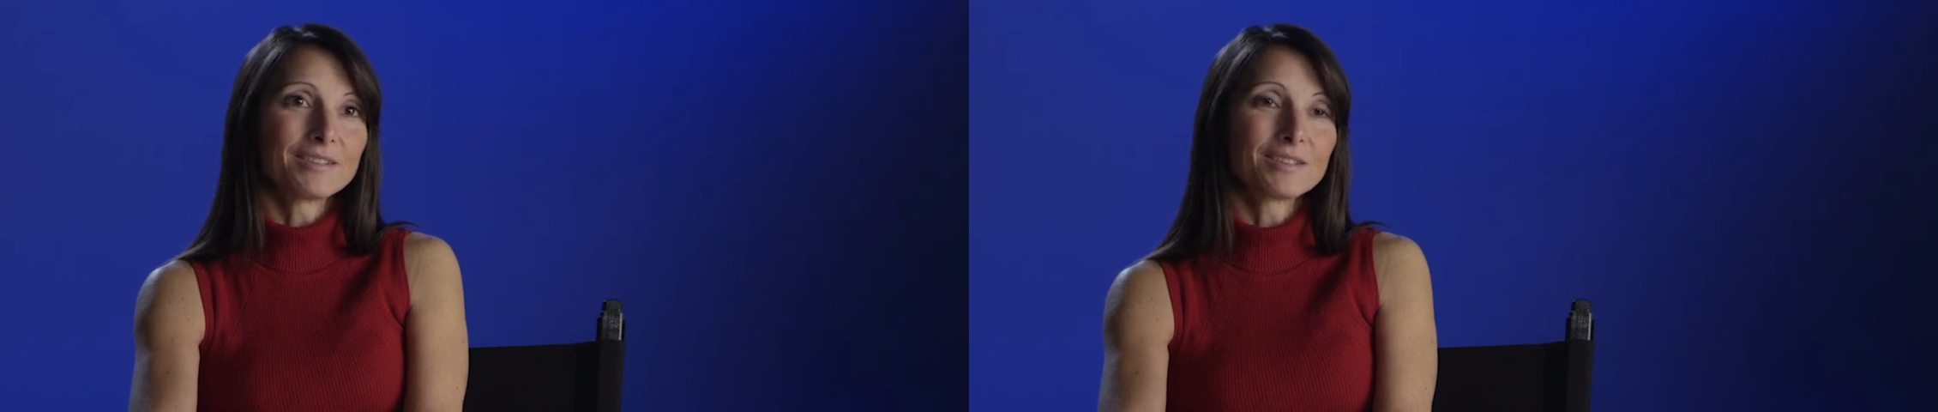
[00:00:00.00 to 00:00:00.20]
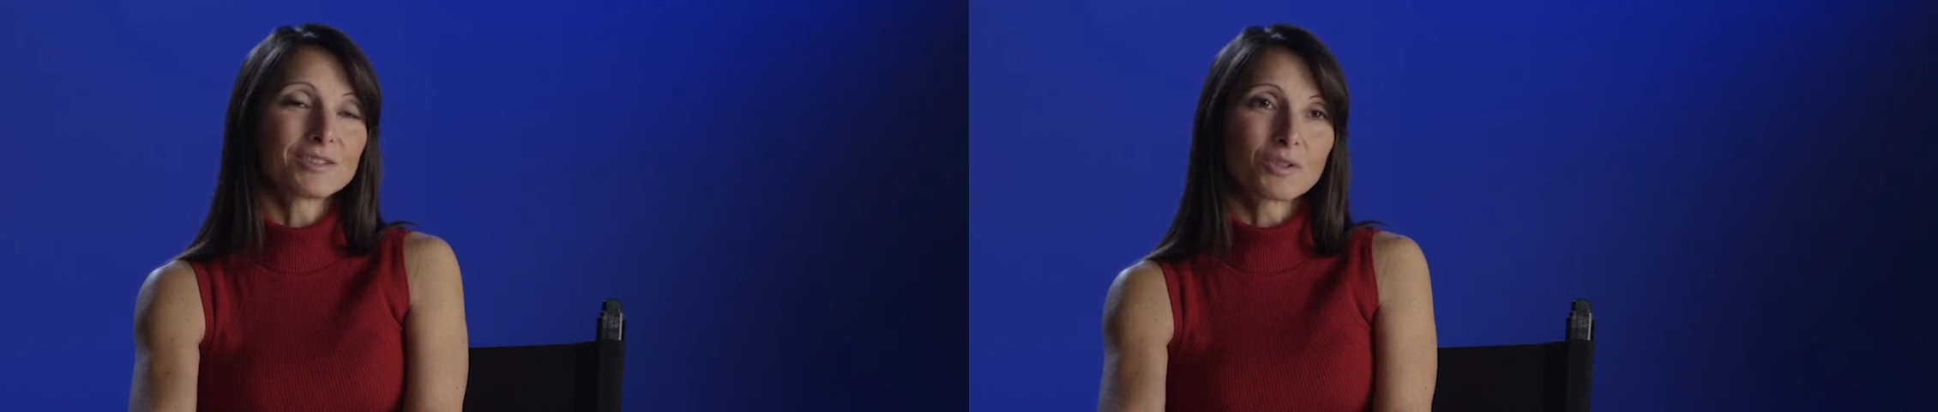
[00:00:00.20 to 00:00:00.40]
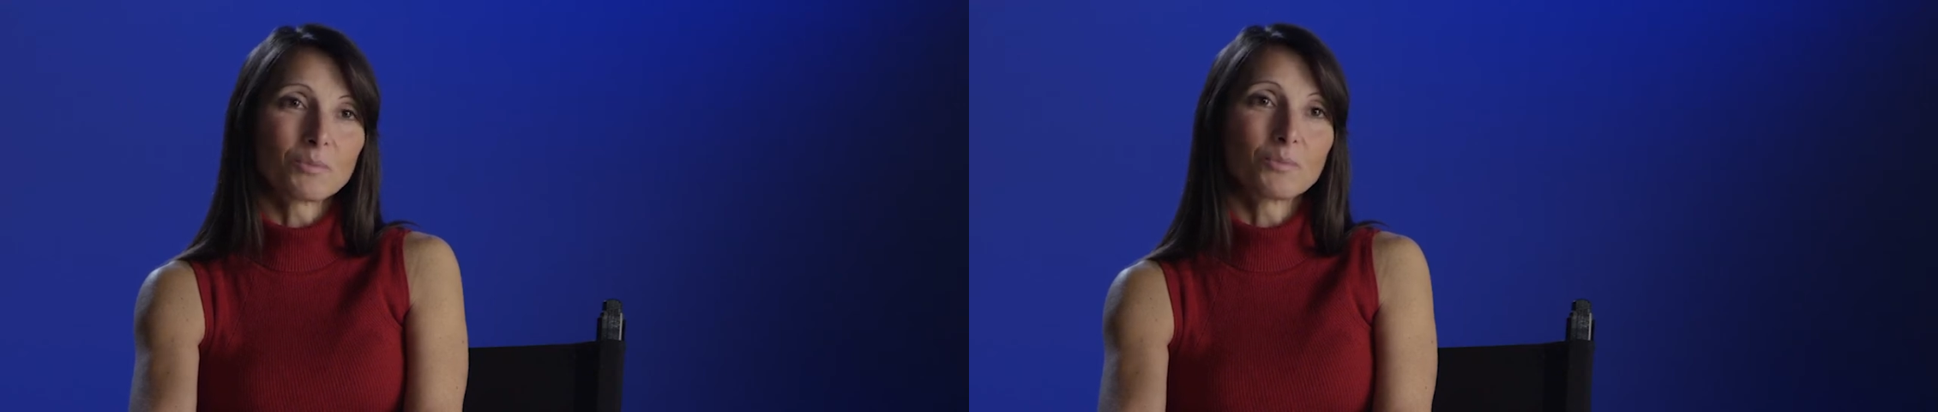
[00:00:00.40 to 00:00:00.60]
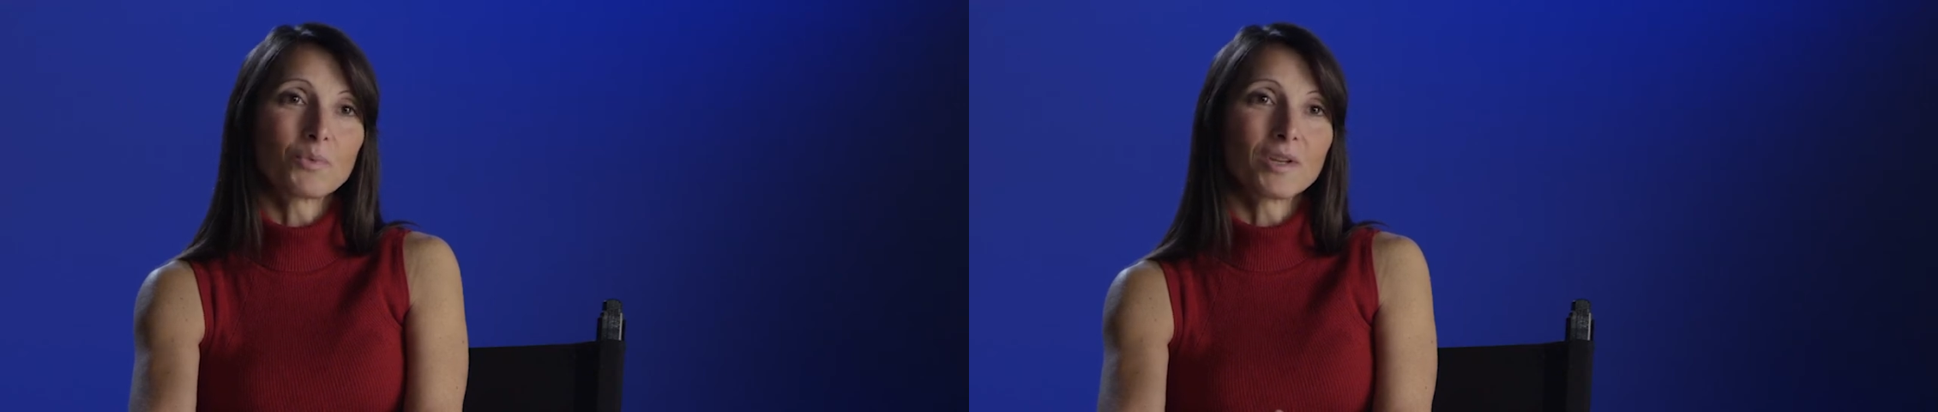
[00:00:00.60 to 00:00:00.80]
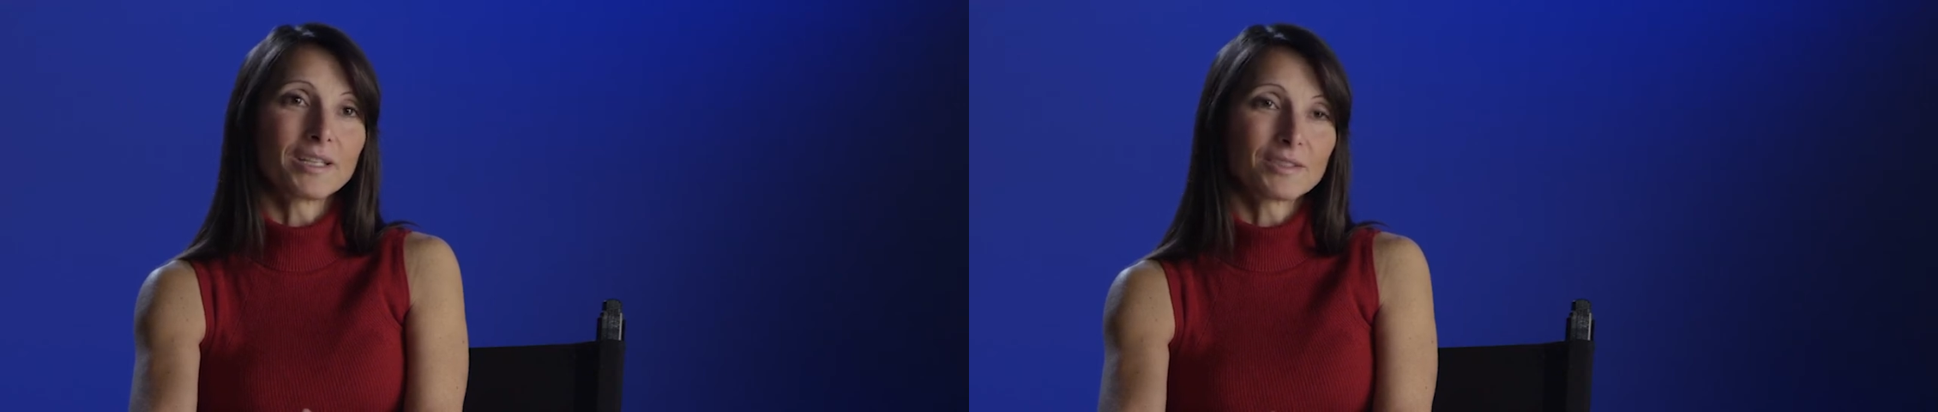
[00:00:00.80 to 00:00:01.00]
some
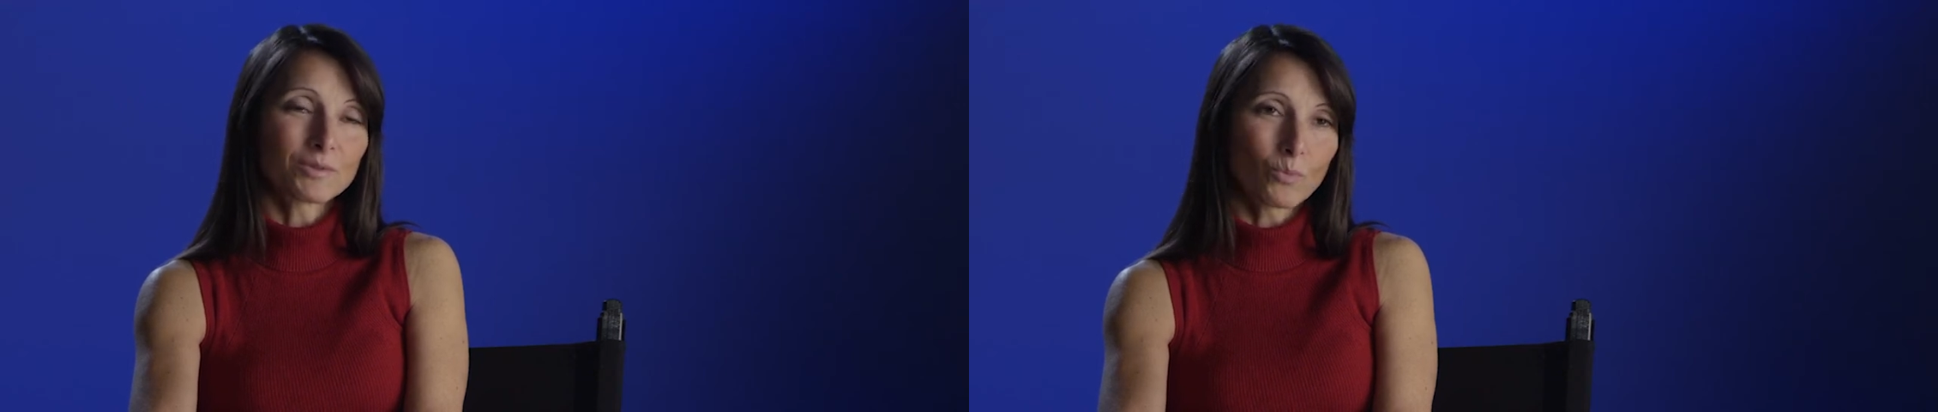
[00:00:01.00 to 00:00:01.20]
place